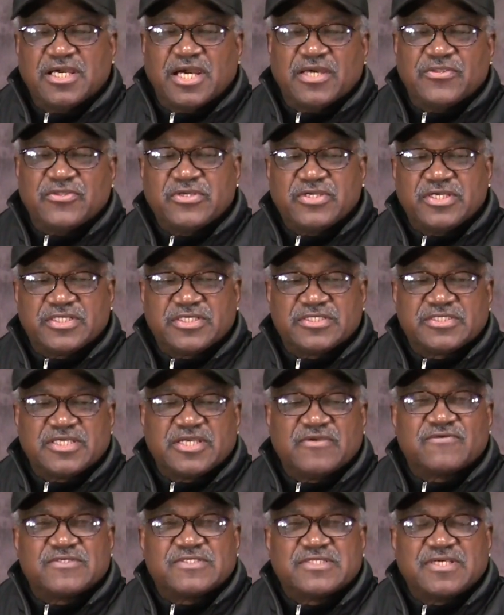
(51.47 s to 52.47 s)
I think you get this
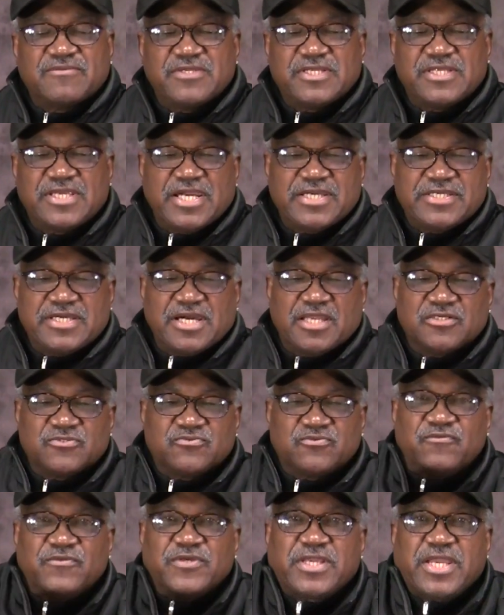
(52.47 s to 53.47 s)
thing for
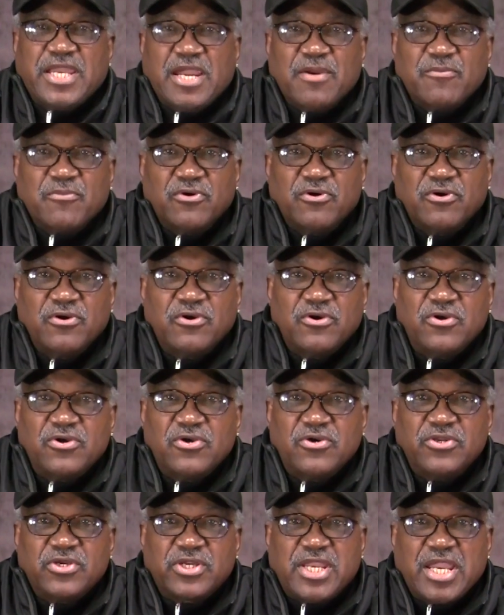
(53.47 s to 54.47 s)
$79 with the
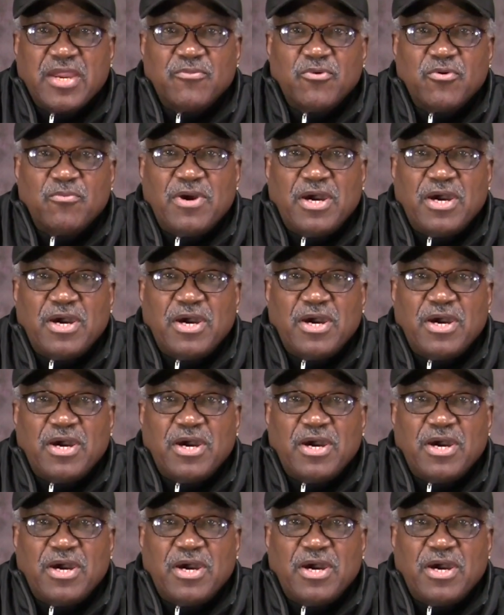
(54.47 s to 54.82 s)
camera